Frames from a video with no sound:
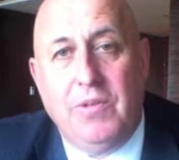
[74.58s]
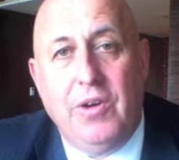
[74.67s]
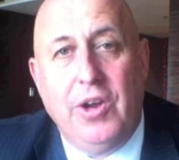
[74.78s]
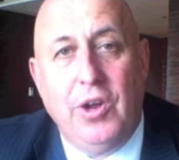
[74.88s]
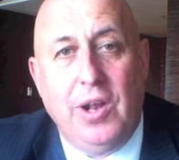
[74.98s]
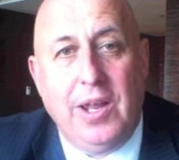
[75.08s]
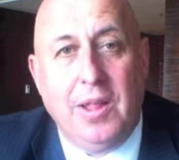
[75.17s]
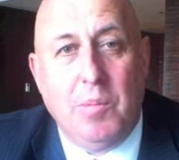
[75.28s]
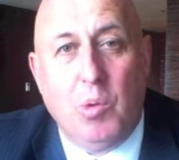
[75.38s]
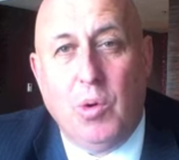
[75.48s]
very early
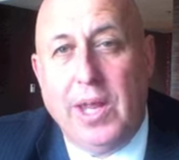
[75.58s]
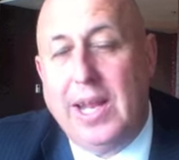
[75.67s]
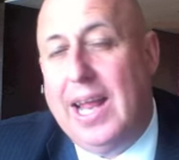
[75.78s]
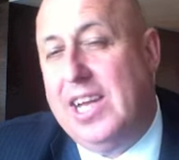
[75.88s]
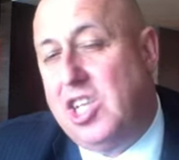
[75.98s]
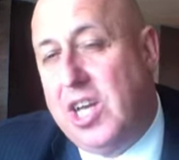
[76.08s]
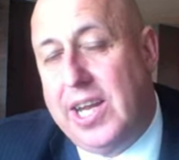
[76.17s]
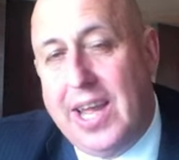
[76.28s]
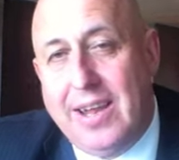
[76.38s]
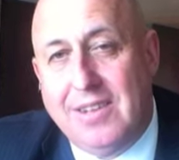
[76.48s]
in the morning, late
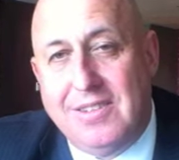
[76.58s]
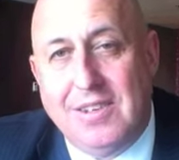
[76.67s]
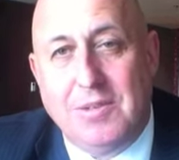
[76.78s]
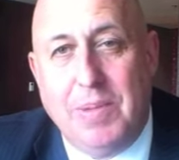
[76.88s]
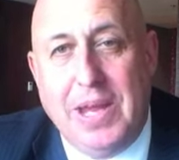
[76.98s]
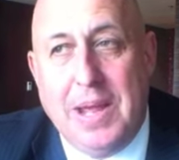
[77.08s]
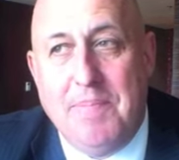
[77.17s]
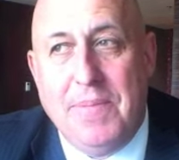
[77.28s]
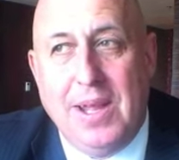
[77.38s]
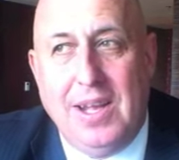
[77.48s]
checkout at 6
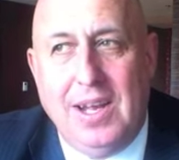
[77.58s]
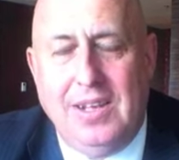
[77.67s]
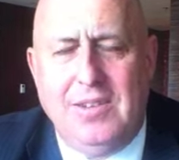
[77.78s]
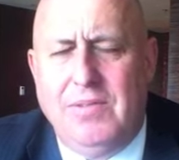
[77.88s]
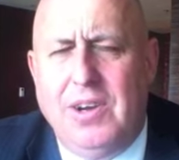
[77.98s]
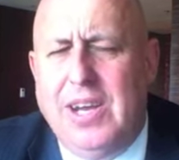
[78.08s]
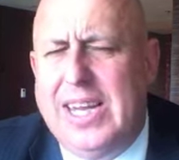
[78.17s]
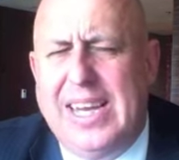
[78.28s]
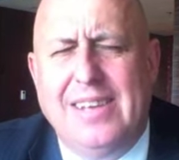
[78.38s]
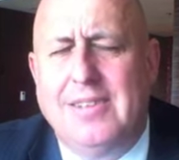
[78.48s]
p.m. It's a very
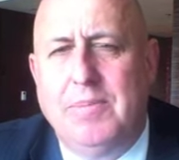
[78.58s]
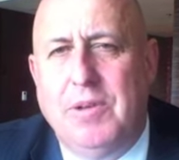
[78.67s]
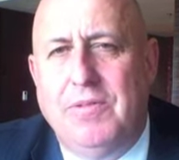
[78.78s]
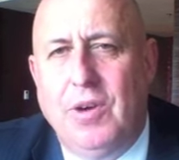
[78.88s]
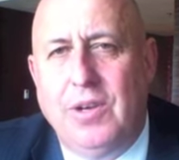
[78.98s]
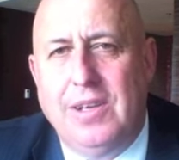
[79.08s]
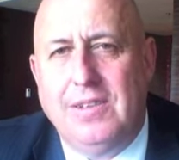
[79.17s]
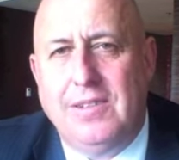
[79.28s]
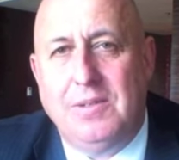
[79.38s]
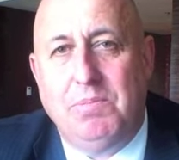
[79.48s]

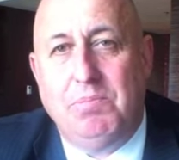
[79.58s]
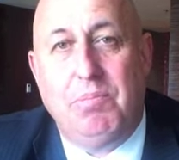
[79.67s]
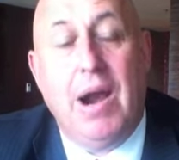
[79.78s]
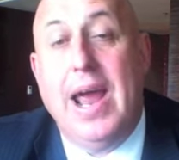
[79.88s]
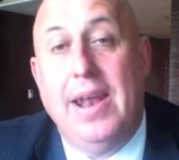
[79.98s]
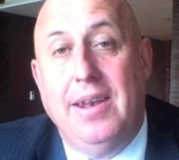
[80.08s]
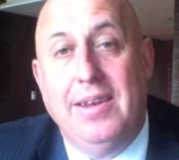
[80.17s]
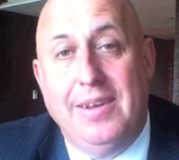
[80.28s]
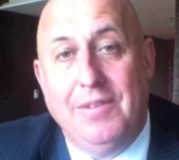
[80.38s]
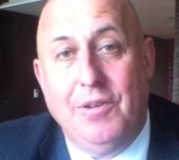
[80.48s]
customer-focused brand,
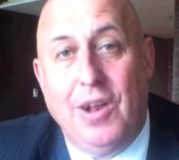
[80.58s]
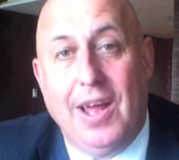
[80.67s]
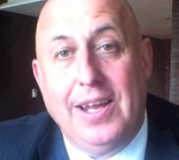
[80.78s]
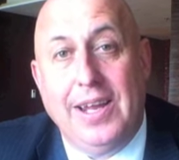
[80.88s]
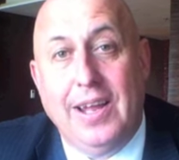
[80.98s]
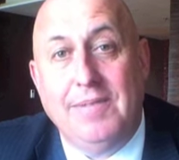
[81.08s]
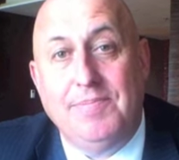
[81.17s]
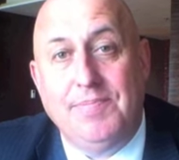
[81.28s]
if you like, now.